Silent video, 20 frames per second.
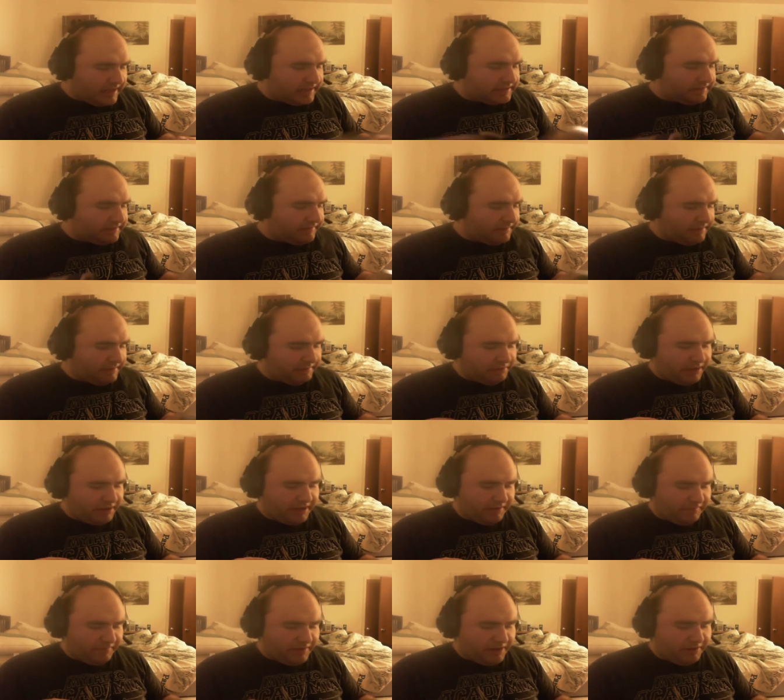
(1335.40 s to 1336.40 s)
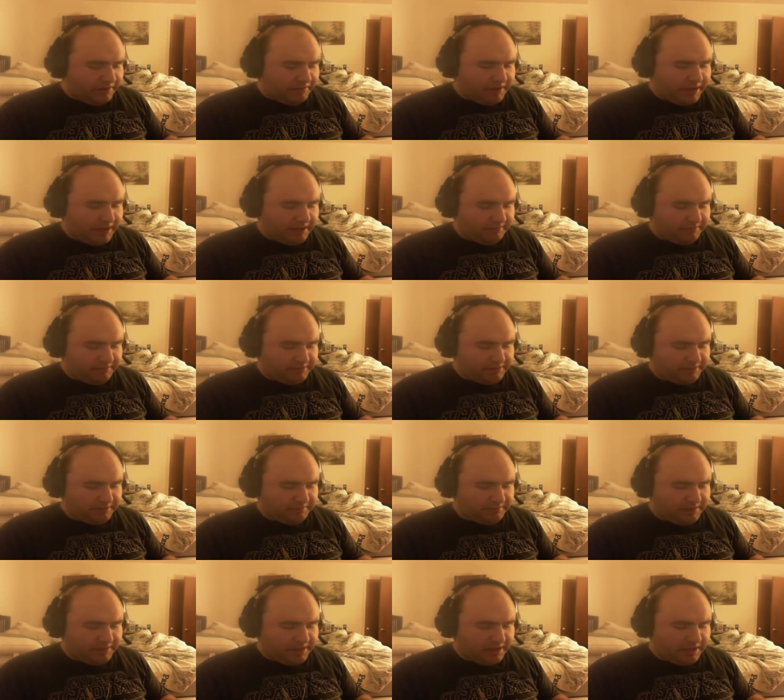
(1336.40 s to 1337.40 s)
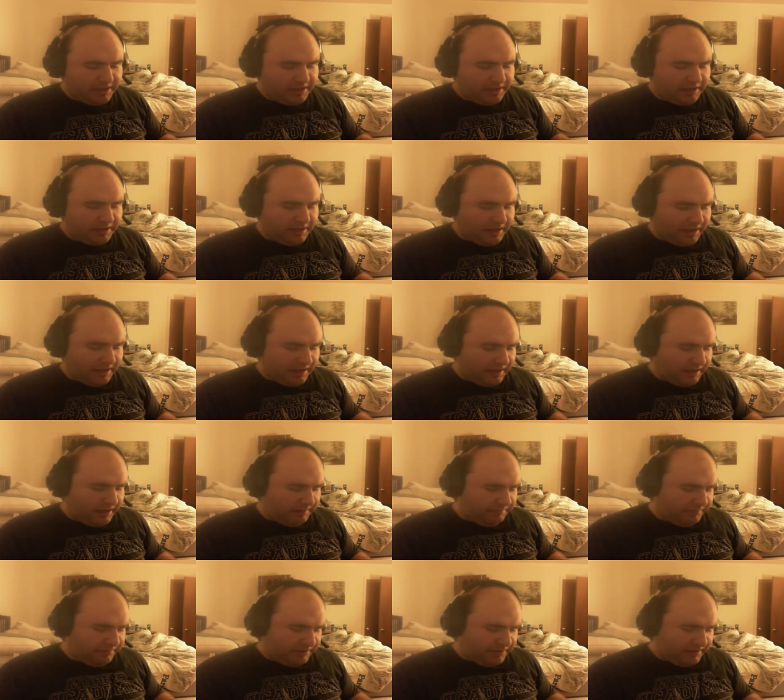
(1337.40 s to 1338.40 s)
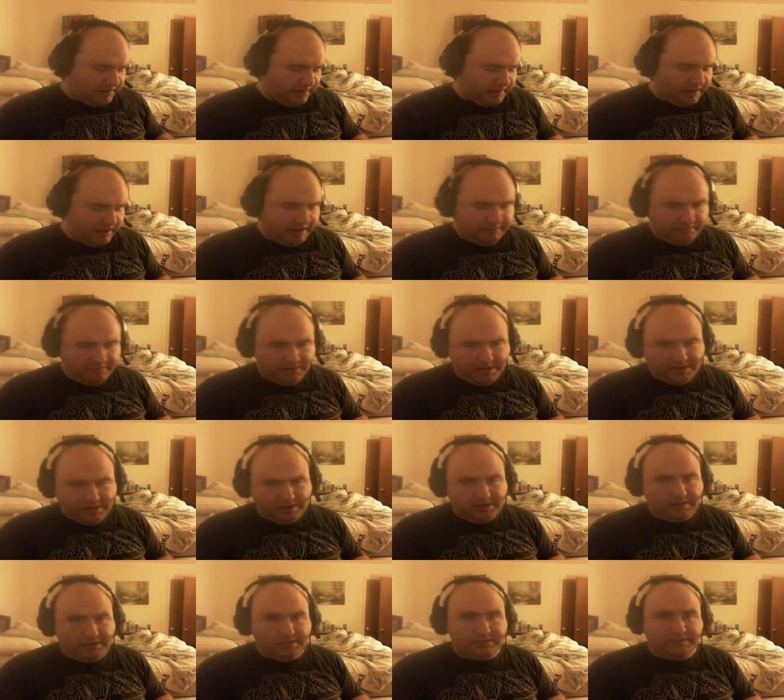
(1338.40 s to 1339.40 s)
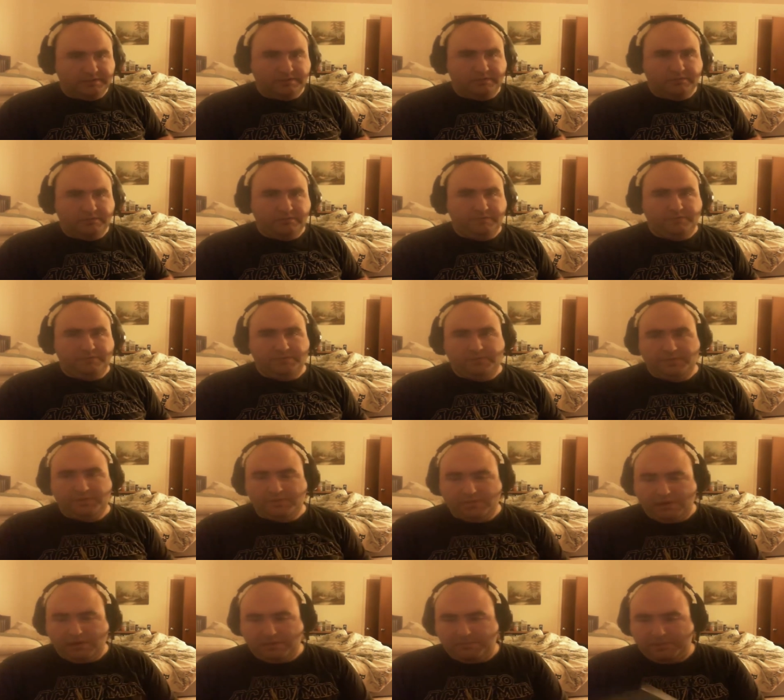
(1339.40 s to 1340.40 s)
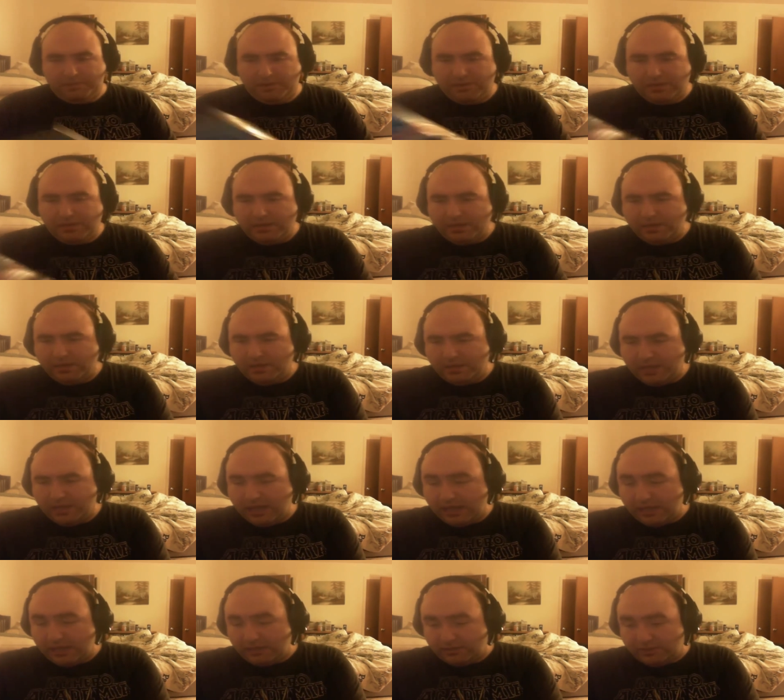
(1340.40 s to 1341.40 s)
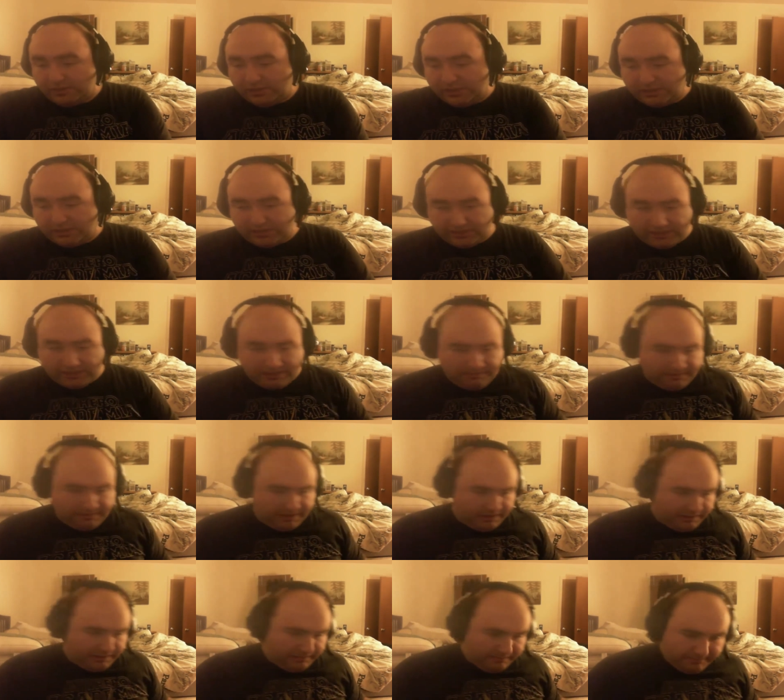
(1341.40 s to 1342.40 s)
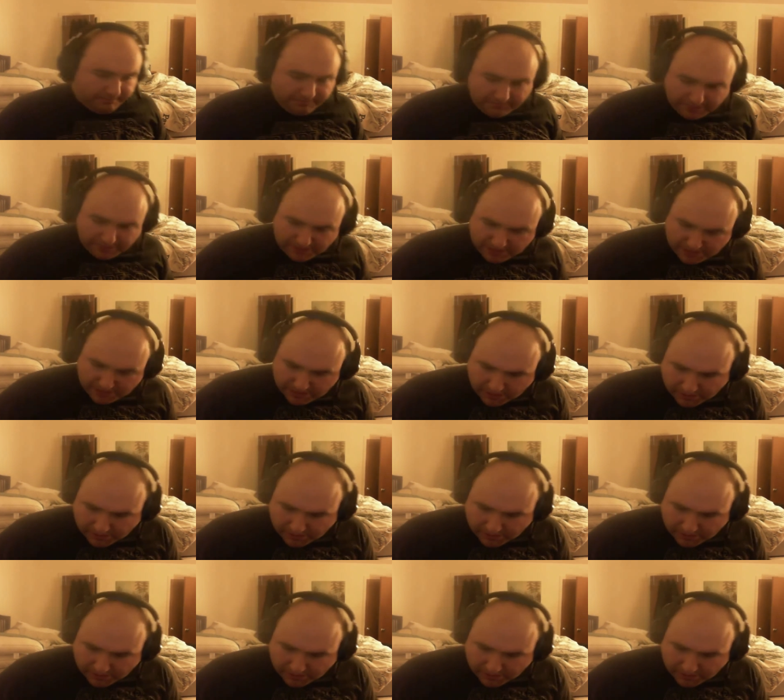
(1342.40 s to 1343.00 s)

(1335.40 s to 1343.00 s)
unless I'm only playing a video game or something. And I put the M rating. That's a whole different story. But, yeah, Jesus, I mean,